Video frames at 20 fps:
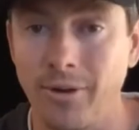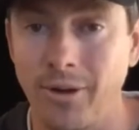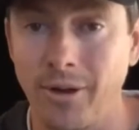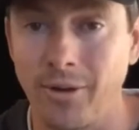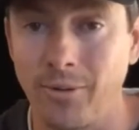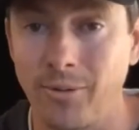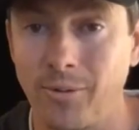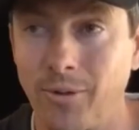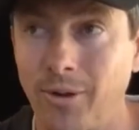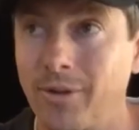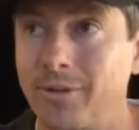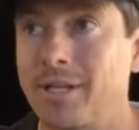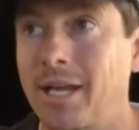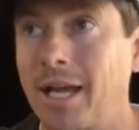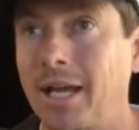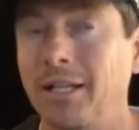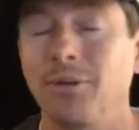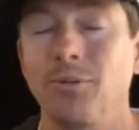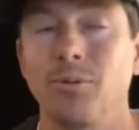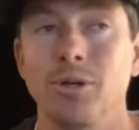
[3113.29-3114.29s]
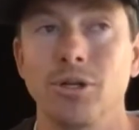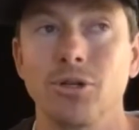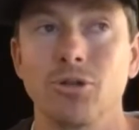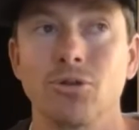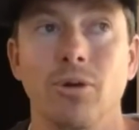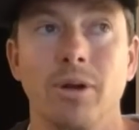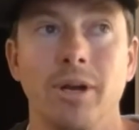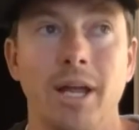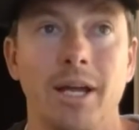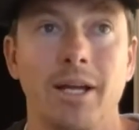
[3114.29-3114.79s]
It sadly, when
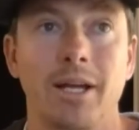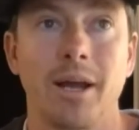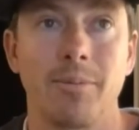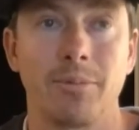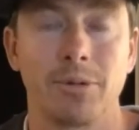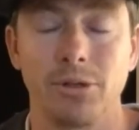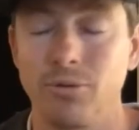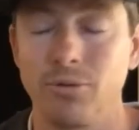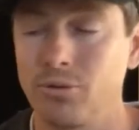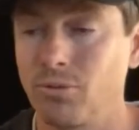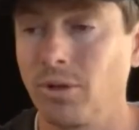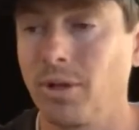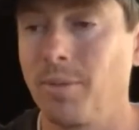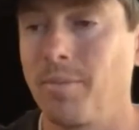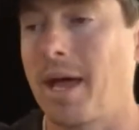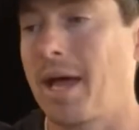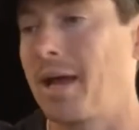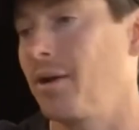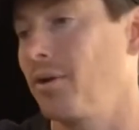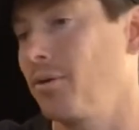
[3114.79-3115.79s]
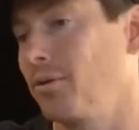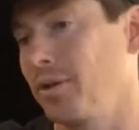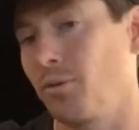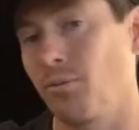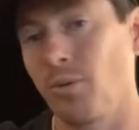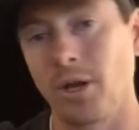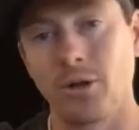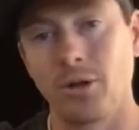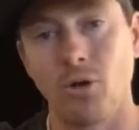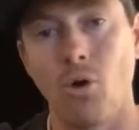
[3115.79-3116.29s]
Detroit economically was really bad, they
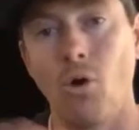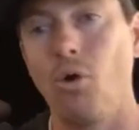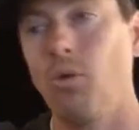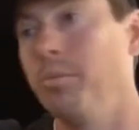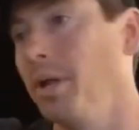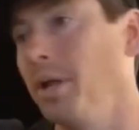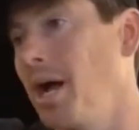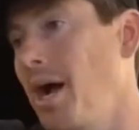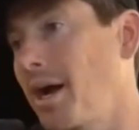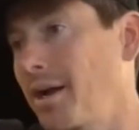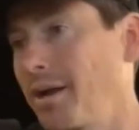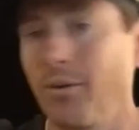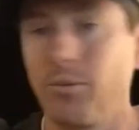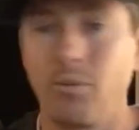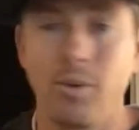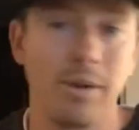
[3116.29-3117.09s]
rented the whole block.